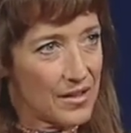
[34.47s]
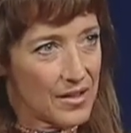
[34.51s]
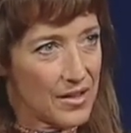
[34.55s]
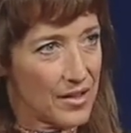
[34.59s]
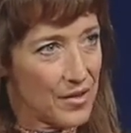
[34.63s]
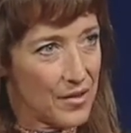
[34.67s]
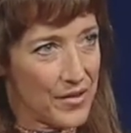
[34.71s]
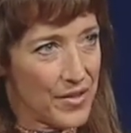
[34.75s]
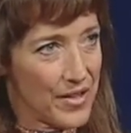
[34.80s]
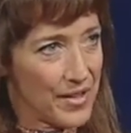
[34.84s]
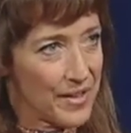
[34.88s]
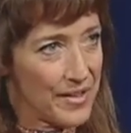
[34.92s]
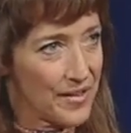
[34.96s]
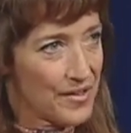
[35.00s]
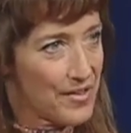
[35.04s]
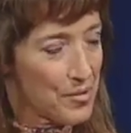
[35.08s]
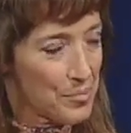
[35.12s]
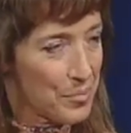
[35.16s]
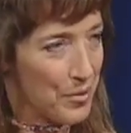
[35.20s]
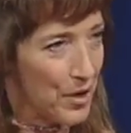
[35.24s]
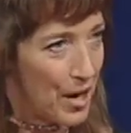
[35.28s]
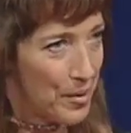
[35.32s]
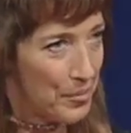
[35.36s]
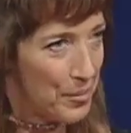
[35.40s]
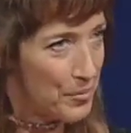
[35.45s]
do you think there's a
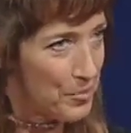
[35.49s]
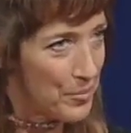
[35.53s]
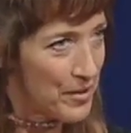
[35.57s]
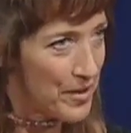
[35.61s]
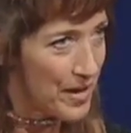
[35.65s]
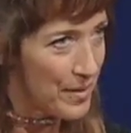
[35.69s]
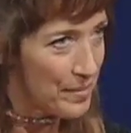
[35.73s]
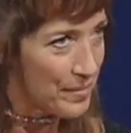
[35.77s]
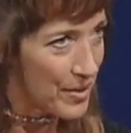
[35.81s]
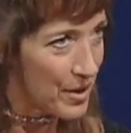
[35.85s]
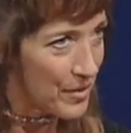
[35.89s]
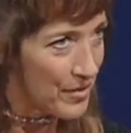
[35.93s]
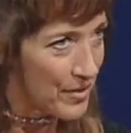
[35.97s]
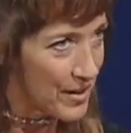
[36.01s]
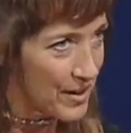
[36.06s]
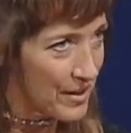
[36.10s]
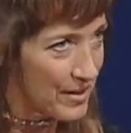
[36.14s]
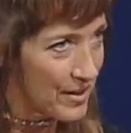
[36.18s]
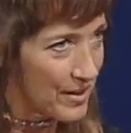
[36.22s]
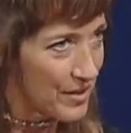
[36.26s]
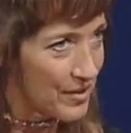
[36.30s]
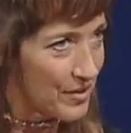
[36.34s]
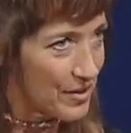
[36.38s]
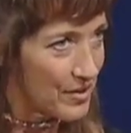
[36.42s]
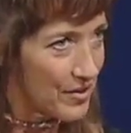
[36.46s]
problem with them going in
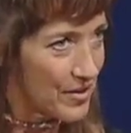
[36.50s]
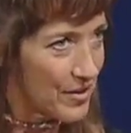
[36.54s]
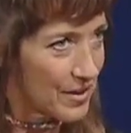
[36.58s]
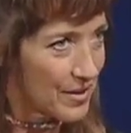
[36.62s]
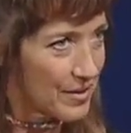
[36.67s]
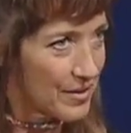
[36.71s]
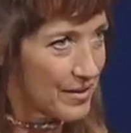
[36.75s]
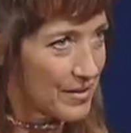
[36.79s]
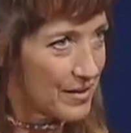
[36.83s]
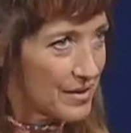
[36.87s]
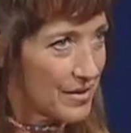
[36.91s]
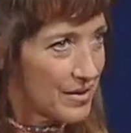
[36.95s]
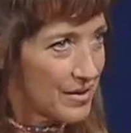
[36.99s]
there? Do you think?